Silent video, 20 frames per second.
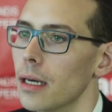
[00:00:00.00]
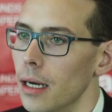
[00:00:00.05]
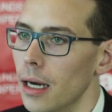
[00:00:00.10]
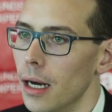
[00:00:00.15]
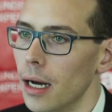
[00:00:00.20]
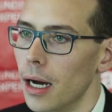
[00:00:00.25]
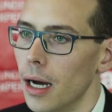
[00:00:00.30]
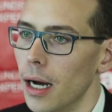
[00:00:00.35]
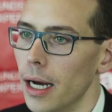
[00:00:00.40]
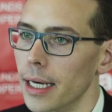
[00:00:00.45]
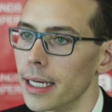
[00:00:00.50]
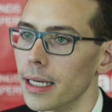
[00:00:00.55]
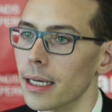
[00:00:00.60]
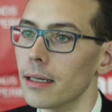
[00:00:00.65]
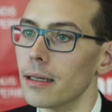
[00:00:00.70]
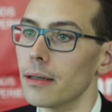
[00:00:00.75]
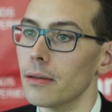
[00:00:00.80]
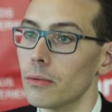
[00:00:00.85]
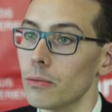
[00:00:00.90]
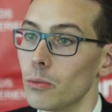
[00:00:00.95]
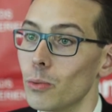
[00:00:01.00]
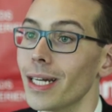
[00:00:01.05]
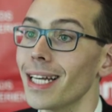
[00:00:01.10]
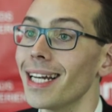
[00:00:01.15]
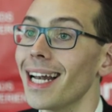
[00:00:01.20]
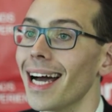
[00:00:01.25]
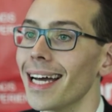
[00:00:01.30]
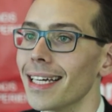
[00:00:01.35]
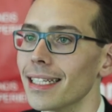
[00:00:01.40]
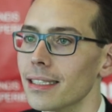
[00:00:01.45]

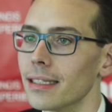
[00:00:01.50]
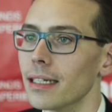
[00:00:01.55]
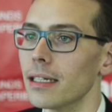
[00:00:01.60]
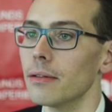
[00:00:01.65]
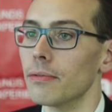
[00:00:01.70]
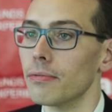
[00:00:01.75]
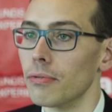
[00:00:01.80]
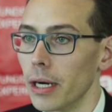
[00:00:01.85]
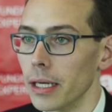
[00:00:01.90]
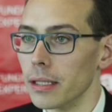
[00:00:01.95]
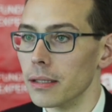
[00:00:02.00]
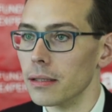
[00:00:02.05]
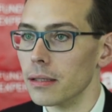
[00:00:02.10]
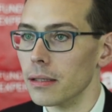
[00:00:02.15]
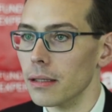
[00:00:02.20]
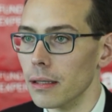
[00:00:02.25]
realized in France.